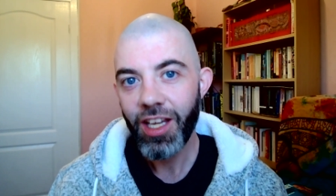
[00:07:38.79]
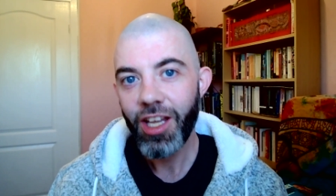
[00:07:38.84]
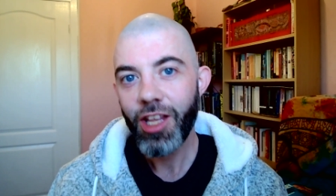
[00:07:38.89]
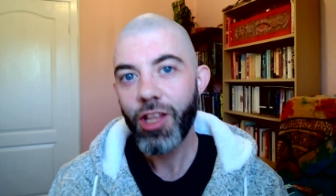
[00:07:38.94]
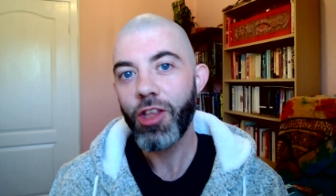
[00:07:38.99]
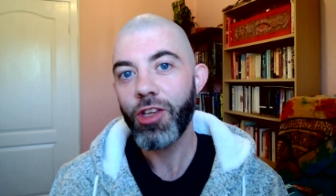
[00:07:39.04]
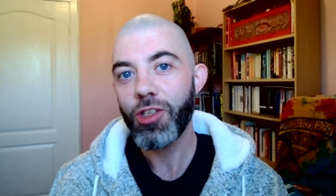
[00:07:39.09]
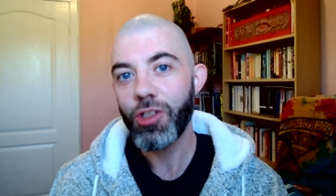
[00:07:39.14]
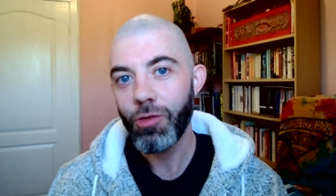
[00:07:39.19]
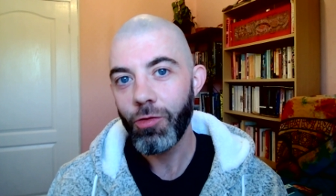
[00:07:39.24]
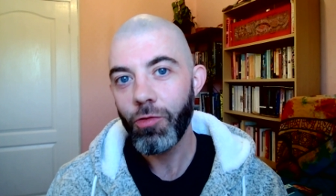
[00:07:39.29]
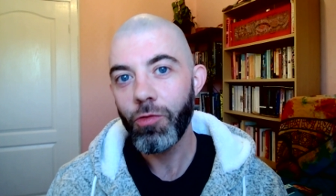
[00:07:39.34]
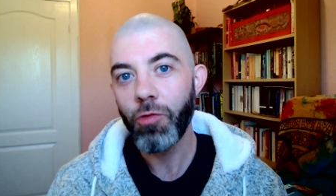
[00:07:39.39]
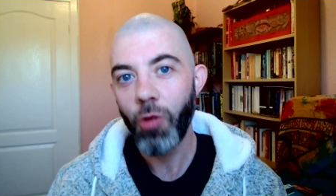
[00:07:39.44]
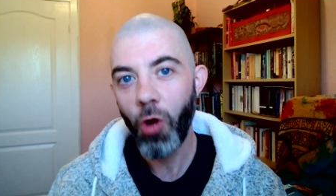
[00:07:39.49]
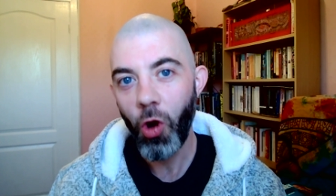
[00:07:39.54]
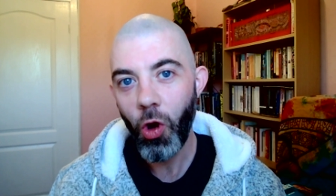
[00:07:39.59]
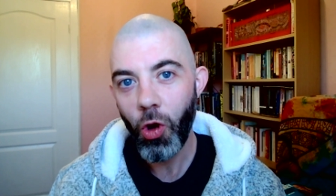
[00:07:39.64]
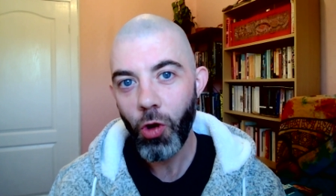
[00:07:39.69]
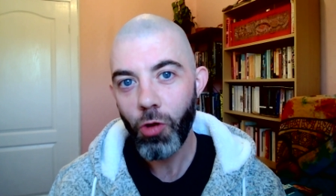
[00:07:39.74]
that's
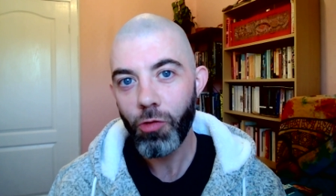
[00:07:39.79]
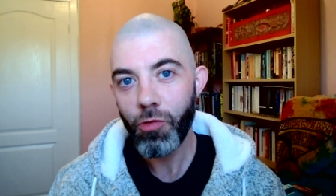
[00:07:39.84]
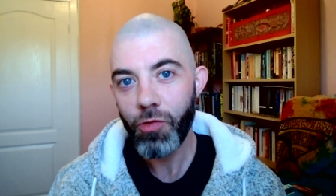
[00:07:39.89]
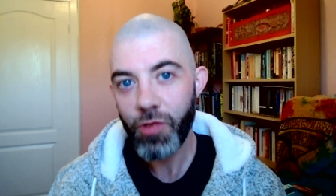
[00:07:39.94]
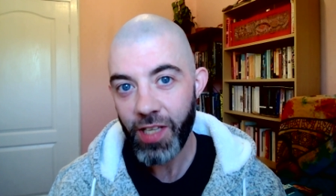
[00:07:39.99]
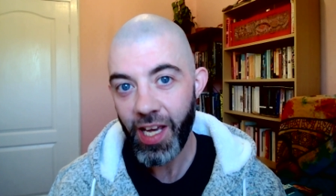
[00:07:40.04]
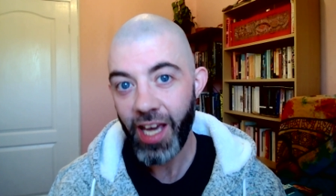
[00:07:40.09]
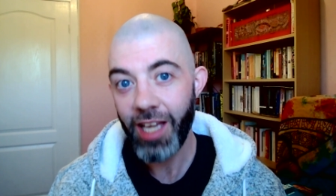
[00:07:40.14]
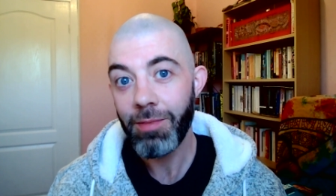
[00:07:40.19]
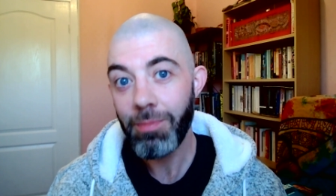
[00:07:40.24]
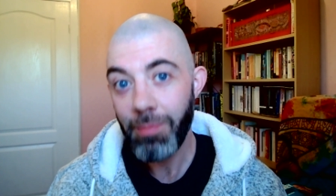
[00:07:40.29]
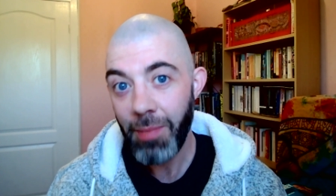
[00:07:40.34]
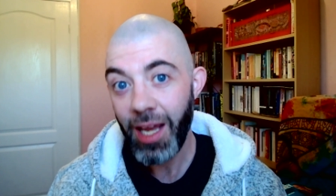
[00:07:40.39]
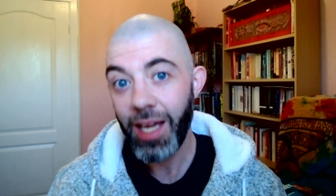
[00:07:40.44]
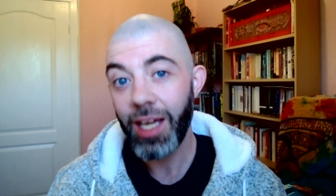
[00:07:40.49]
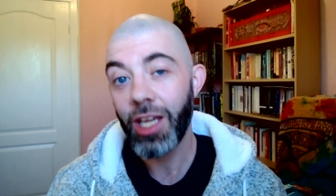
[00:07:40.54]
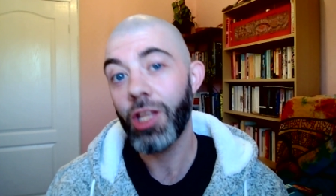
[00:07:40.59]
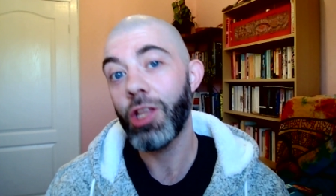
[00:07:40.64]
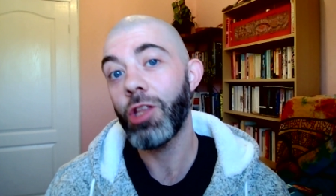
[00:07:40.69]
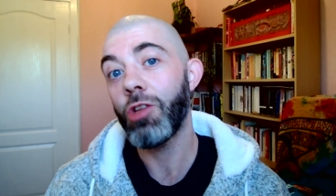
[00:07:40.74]
involved in
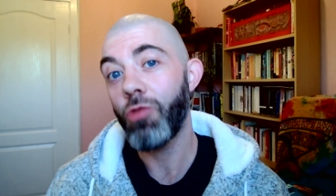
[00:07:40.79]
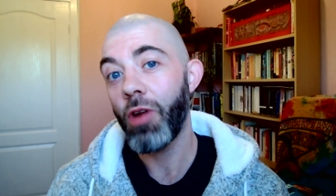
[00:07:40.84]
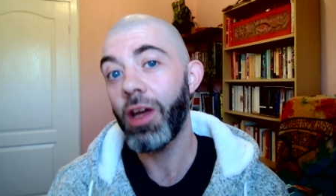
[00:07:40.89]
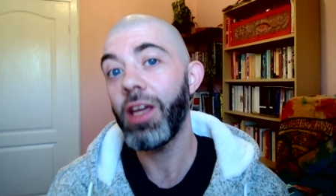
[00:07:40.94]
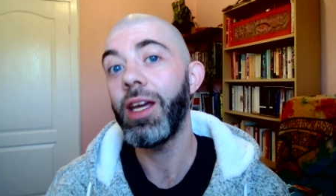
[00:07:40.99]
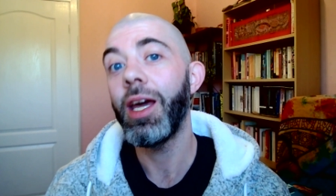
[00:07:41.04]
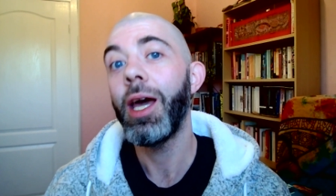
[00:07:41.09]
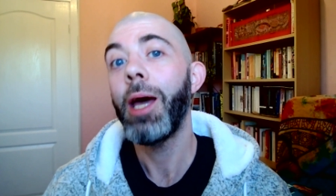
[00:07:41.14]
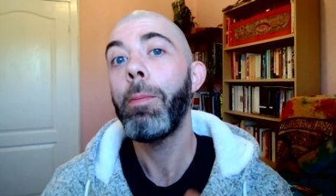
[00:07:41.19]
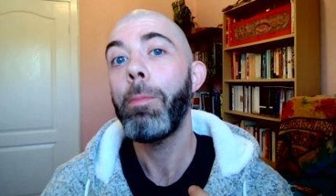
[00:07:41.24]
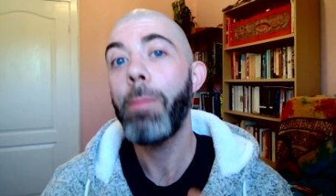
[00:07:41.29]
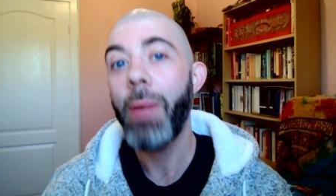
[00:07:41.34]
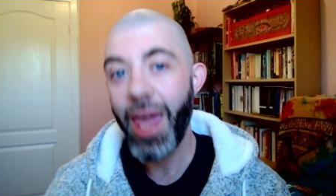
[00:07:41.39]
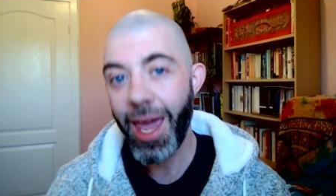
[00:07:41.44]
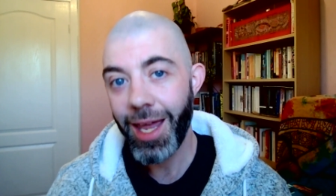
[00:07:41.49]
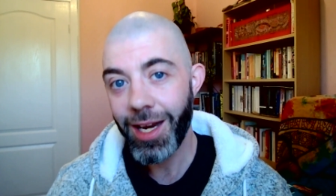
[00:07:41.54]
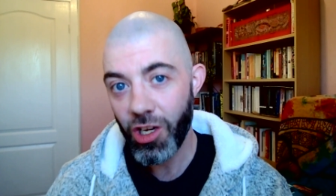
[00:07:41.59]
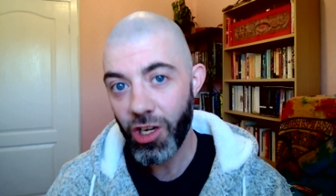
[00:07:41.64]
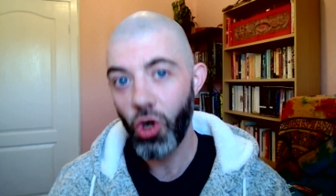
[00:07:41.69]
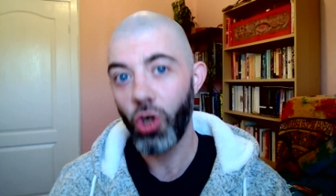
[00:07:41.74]
making the right
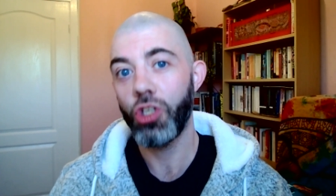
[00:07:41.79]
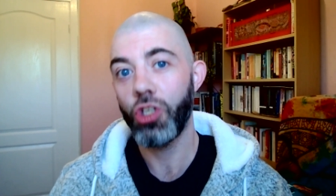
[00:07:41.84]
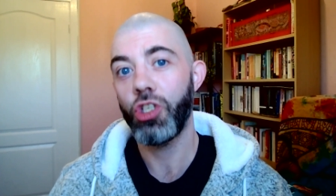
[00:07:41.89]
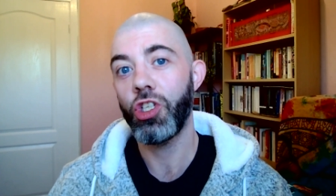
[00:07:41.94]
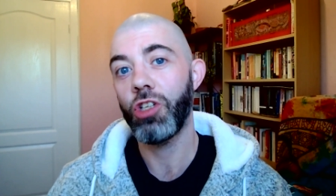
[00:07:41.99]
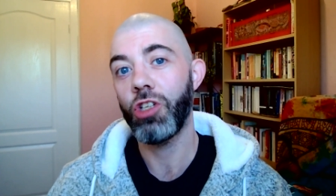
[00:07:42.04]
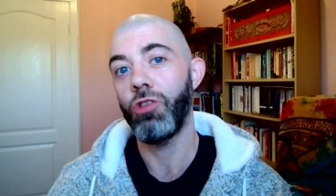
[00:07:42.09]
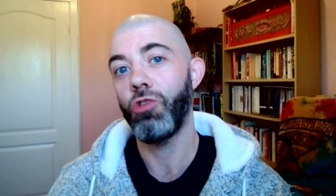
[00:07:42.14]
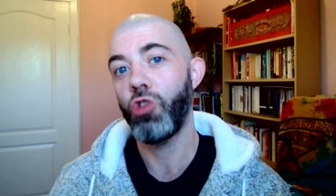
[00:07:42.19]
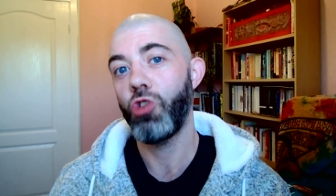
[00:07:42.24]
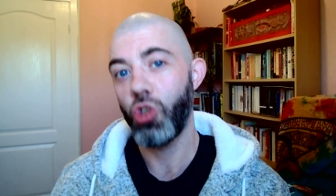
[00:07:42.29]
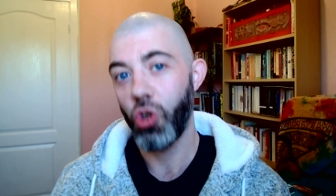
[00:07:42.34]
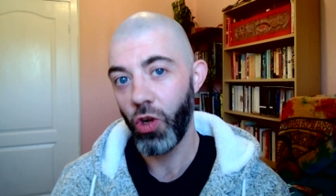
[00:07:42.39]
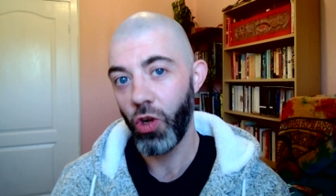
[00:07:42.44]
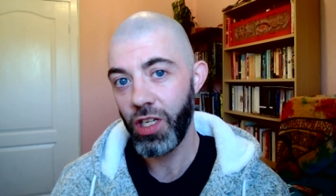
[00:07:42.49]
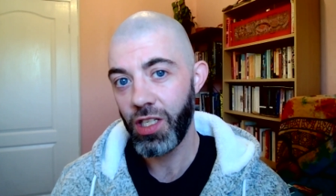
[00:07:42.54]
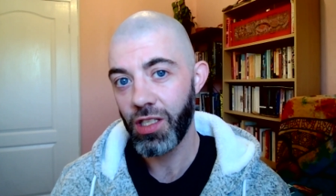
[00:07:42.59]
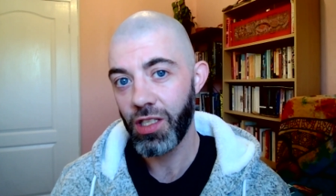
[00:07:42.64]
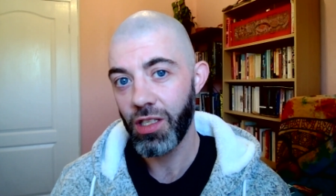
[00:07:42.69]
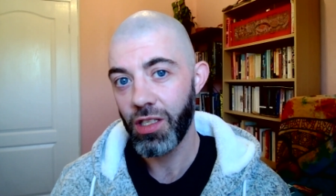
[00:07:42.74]
pedagogical
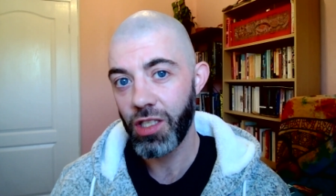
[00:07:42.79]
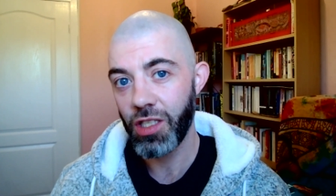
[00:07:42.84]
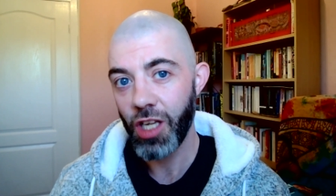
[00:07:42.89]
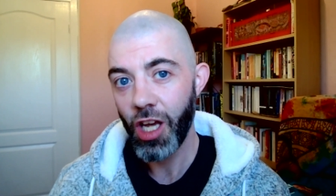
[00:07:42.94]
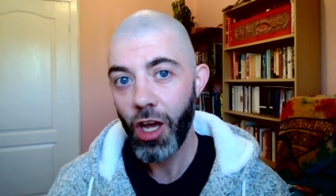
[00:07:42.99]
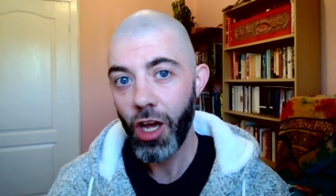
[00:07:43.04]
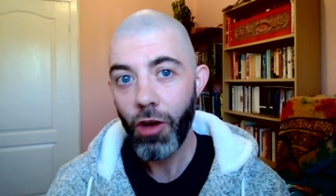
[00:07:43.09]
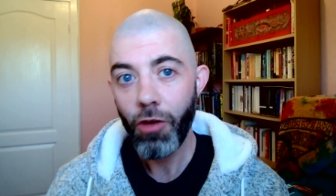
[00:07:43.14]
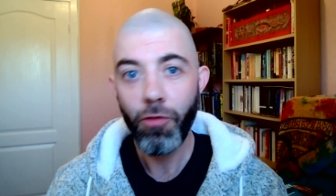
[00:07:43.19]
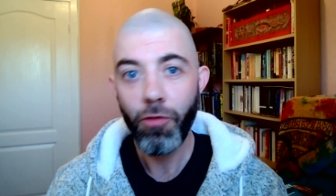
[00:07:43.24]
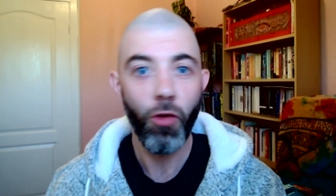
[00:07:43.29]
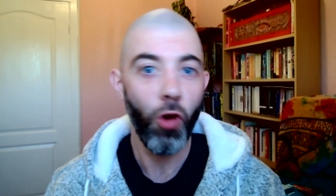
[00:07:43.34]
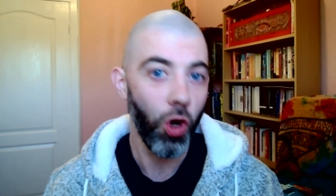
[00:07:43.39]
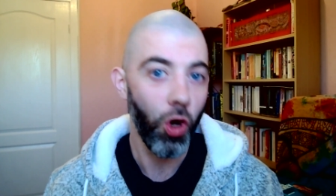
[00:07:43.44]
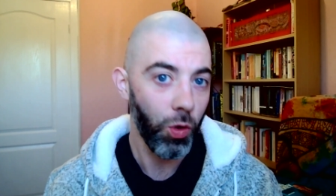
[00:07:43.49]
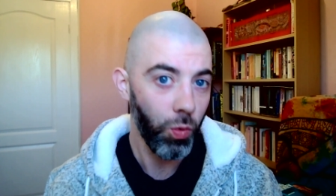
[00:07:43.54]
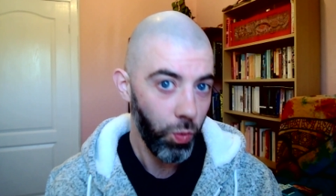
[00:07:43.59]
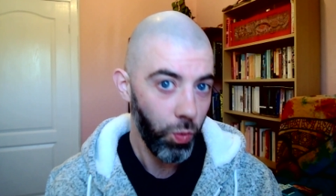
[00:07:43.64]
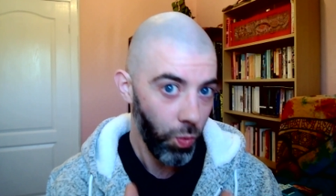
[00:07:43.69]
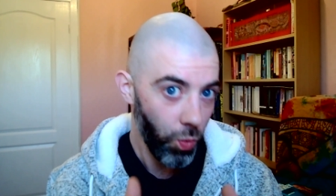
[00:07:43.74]
choices for